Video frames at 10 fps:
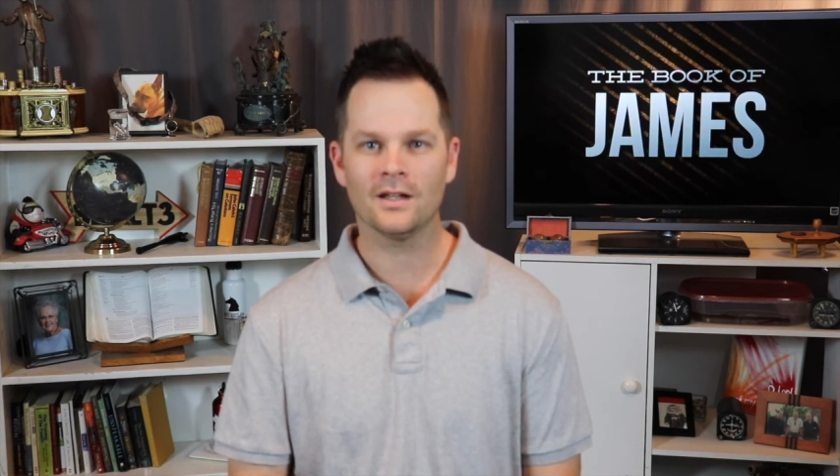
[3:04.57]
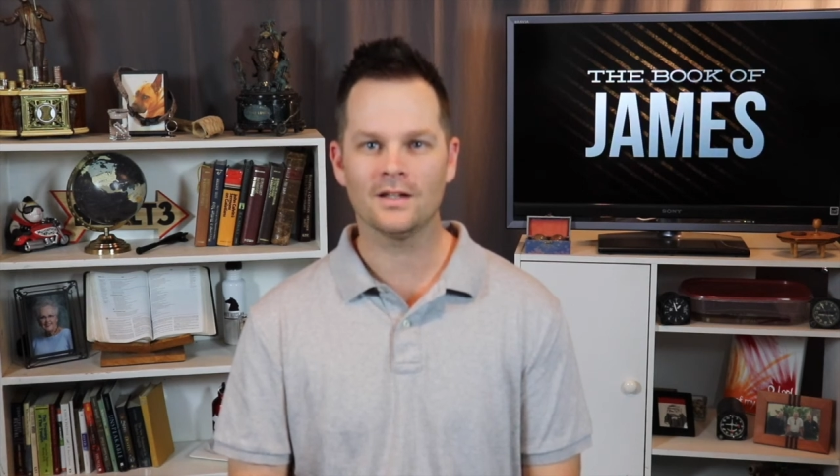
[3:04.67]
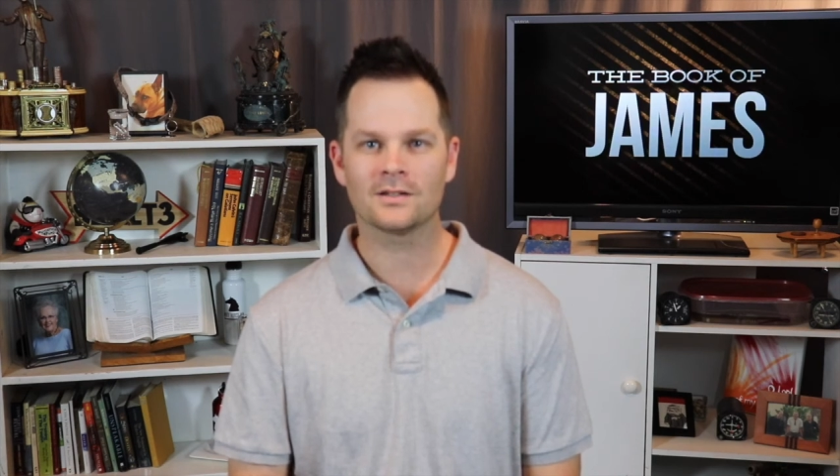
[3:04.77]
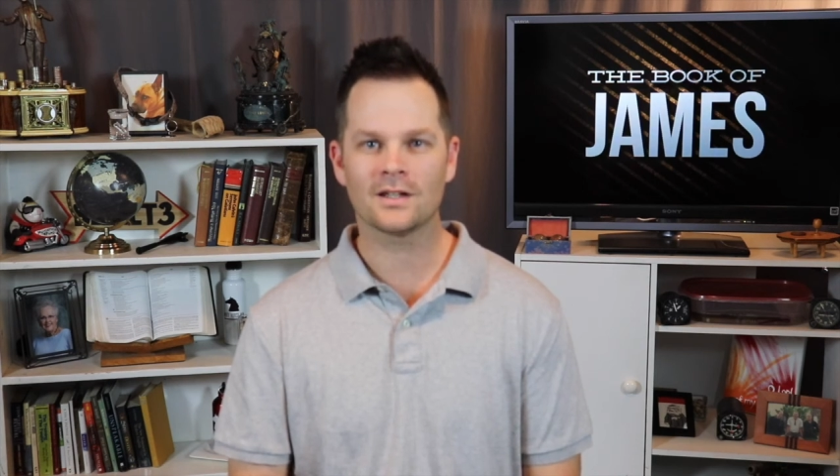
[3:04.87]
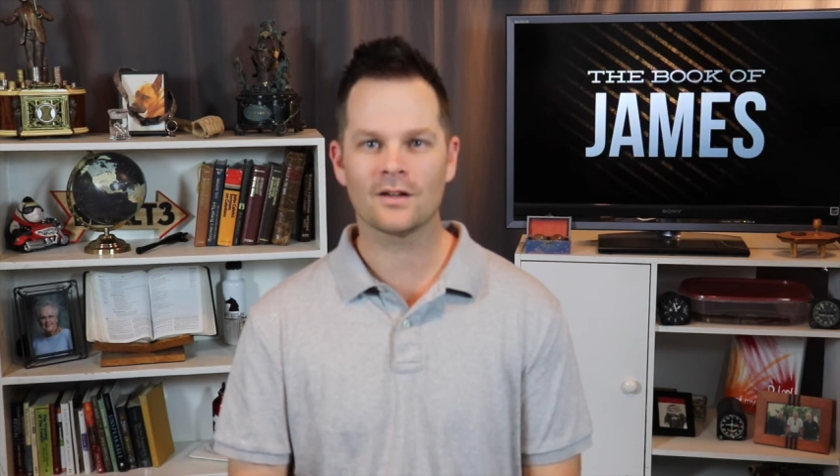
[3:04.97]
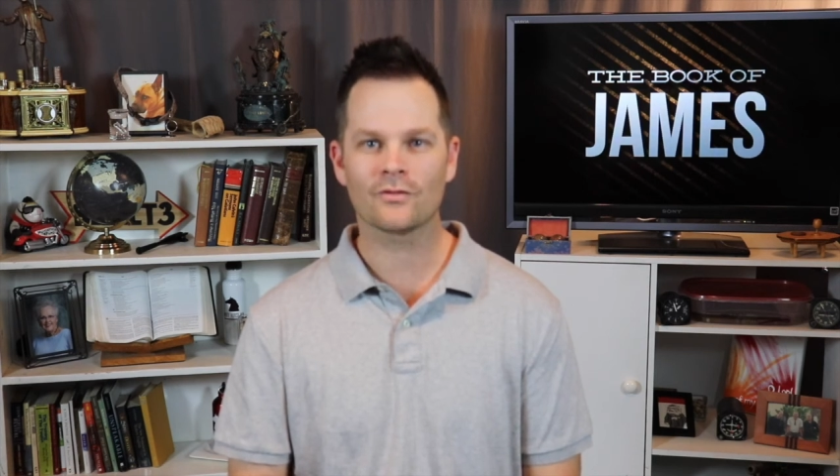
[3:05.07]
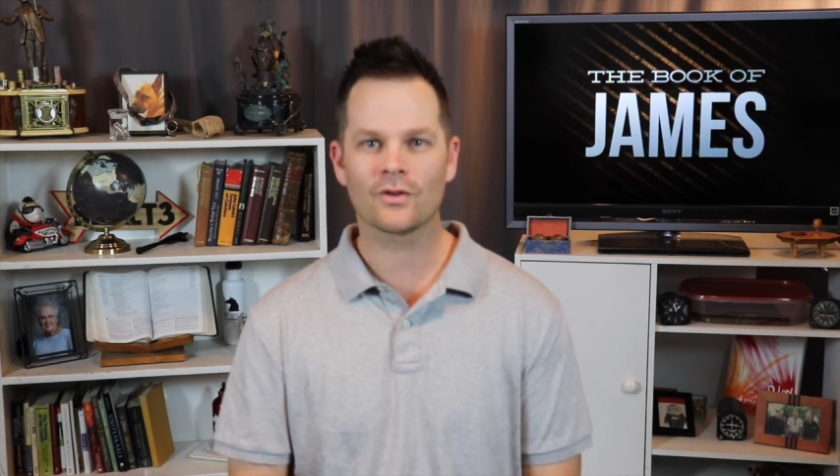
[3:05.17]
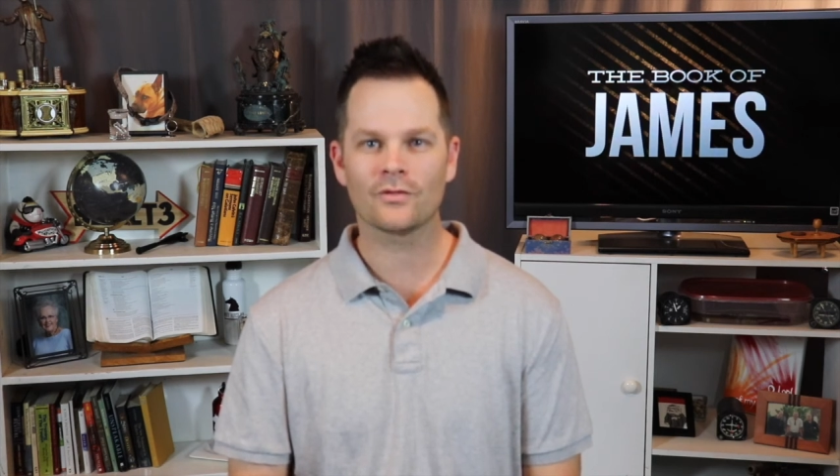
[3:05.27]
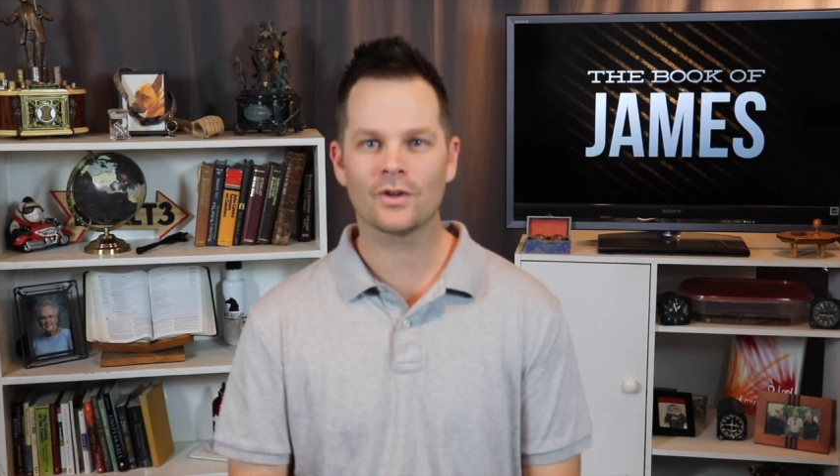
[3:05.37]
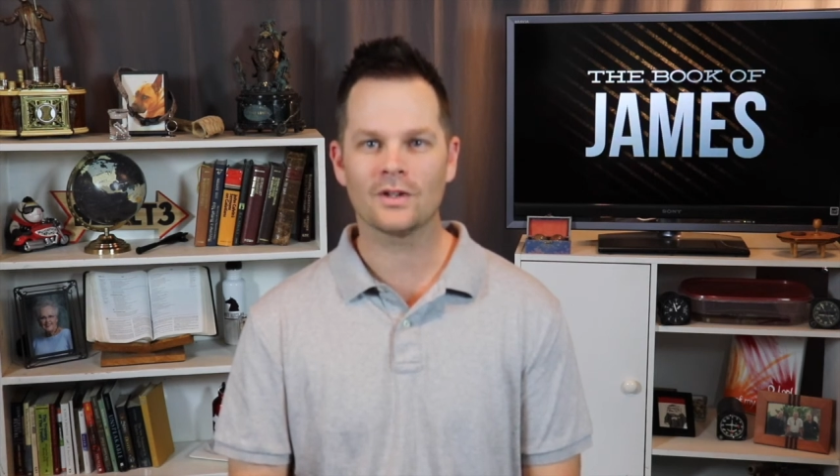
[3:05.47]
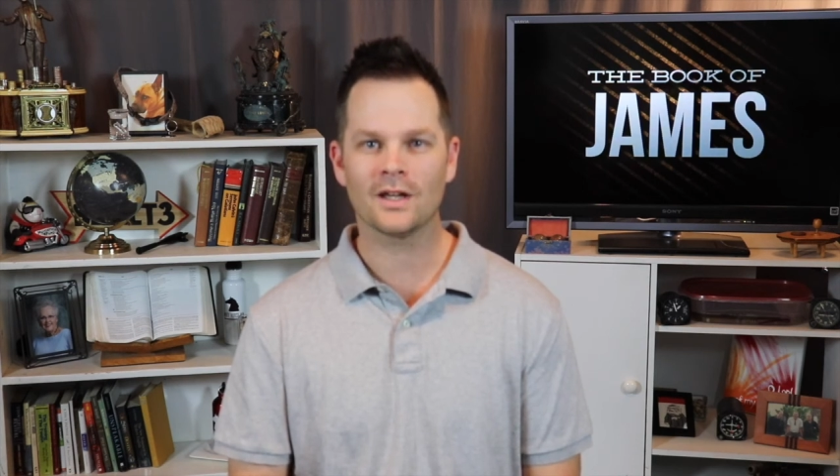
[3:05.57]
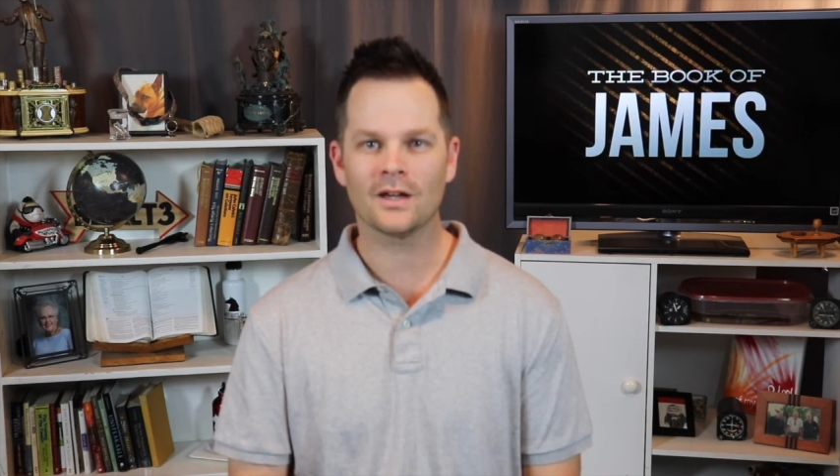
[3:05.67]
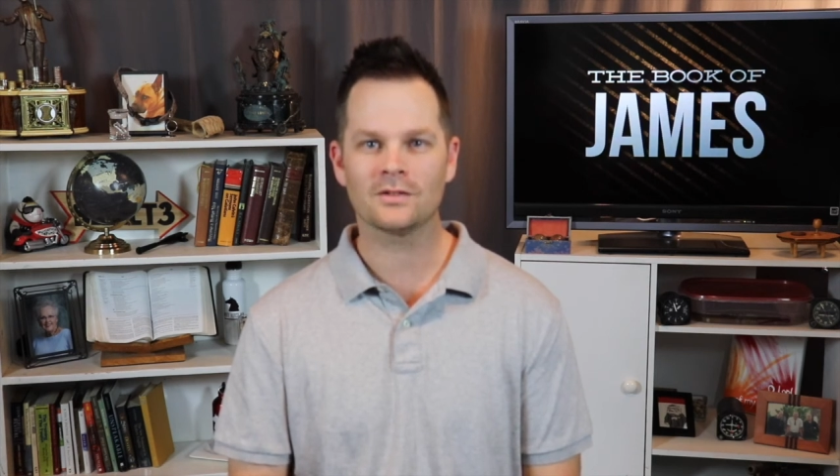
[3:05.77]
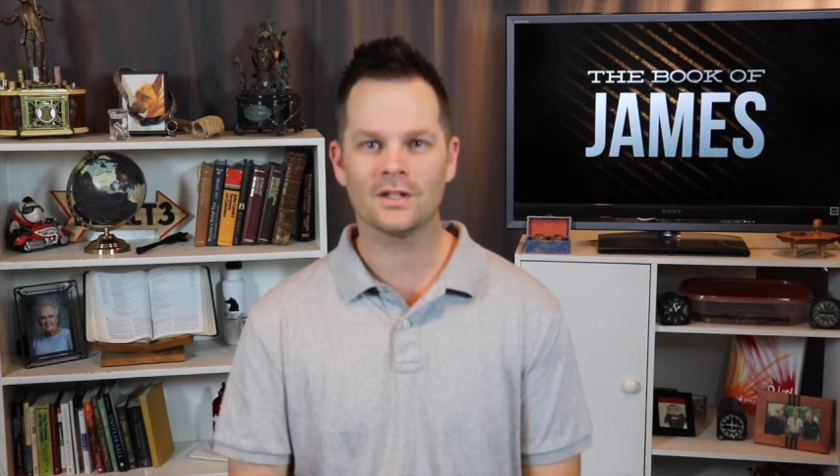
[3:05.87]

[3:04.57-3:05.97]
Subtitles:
He is a giver of good gifts.